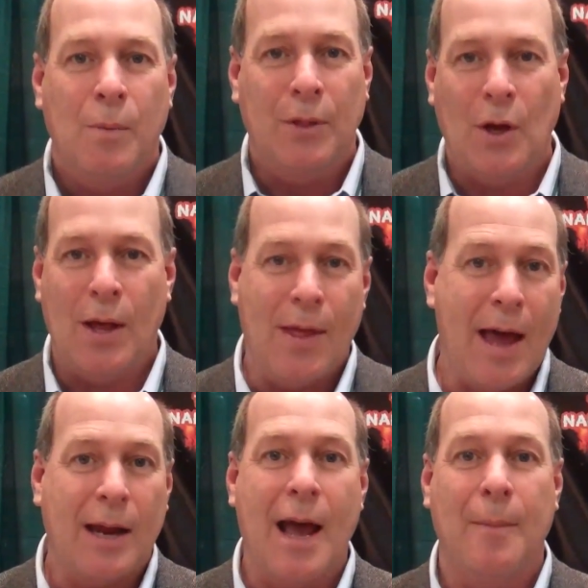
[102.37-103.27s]
But th
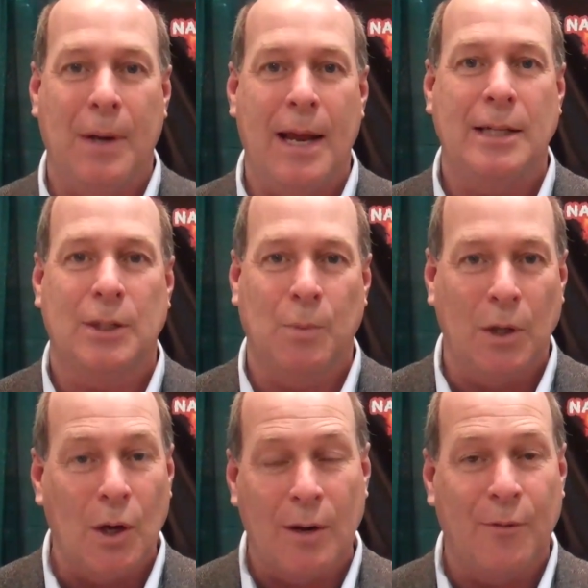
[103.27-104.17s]
that combination,
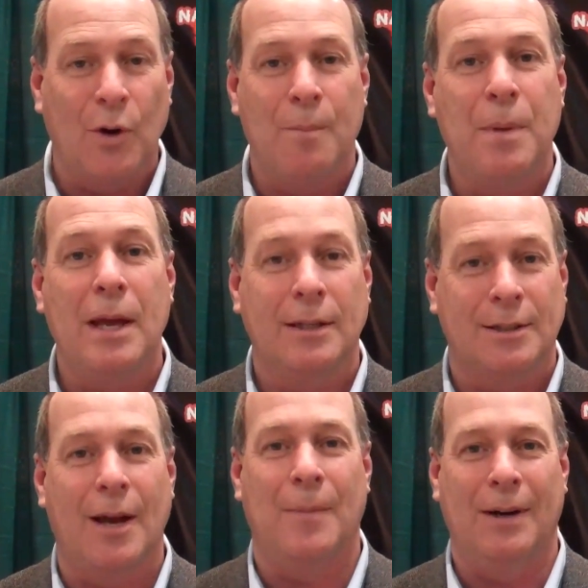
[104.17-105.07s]
we're looking for a big
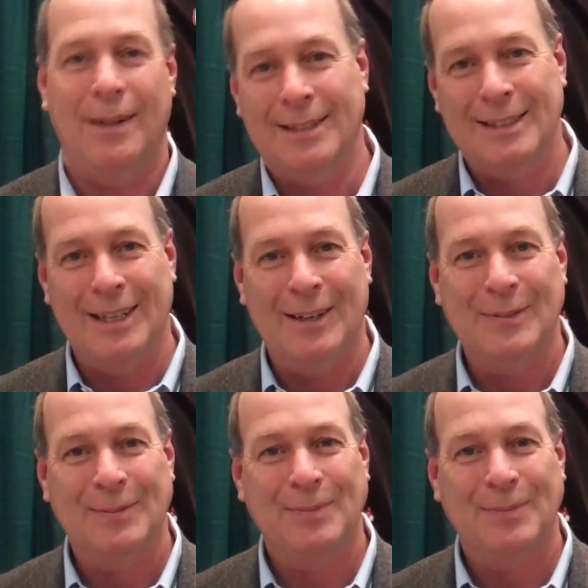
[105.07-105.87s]
summer this year.